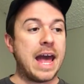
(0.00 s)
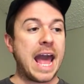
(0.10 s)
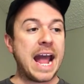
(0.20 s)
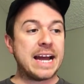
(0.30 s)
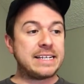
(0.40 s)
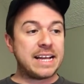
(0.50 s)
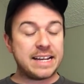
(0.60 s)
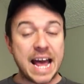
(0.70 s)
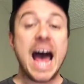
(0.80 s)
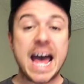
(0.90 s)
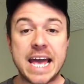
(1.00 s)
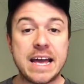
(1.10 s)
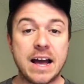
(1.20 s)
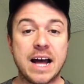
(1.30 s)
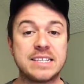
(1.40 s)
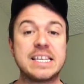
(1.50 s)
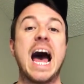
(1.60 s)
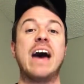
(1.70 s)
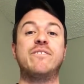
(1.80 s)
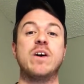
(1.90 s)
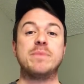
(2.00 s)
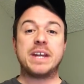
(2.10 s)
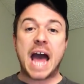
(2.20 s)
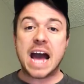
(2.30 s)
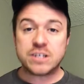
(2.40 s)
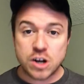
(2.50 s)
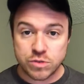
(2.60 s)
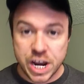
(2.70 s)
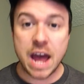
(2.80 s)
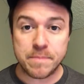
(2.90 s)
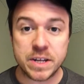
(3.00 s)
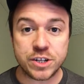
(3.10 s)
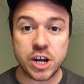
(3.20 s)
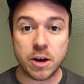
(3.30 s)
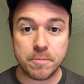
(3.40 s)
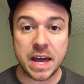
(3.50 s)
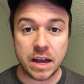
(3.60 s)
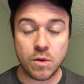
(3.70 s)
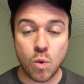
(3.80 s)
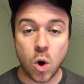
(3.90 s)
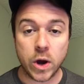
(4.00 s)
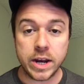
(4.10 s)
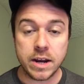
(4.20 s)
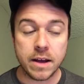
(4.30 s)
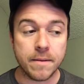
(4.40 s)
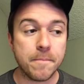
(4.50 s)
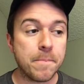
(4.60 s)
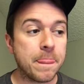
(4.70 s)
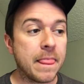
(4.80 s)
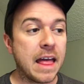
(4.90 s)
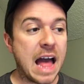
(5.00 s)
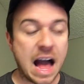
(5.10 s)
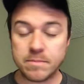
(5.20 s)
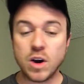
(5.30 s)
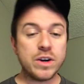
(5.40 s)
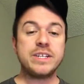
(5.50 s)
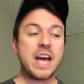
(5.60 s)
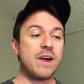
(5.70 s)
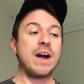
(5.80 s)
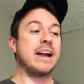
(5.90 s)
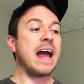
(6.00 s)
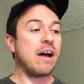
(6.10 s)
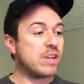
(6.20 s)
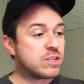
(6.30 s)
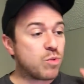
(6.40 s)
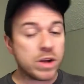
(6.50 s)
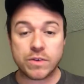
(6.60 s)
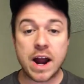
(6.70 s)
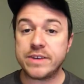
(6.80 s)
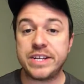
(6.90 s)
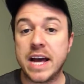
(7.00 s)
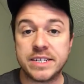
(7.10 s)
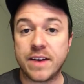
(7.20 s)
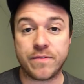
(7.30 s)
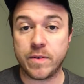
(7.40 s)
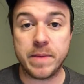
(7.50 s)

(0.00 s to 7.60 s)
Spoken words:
And today, aside from the national championship being won, I'm going to tell you right now, this is one of the greatest days ever for